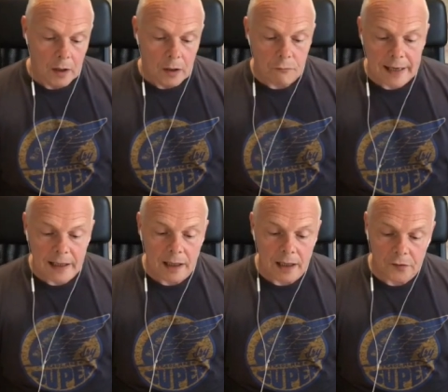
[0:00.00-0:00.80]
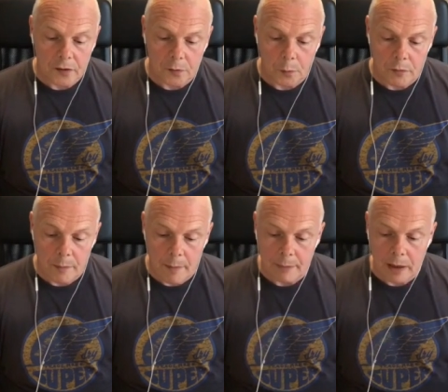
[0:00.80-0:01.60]
Regular listeners will
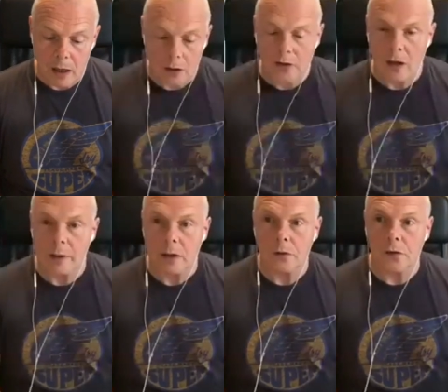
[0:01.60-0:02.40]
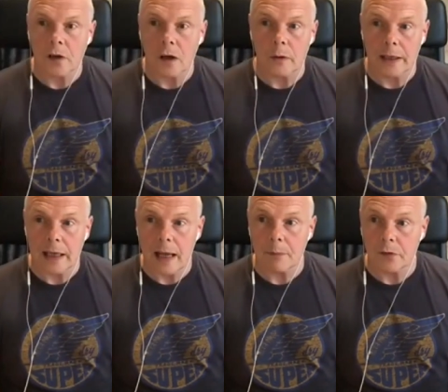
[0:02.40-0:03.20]
remember Carlos coming on the show in
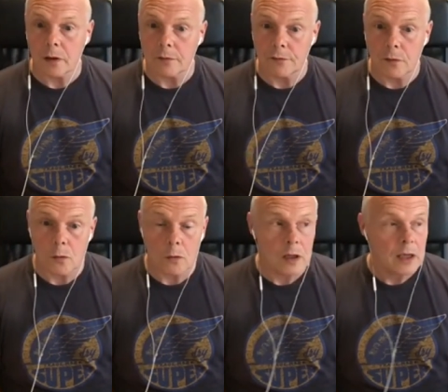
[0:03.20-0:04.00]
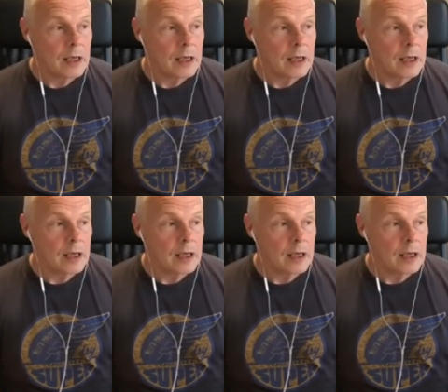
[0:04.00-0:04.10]
episode four.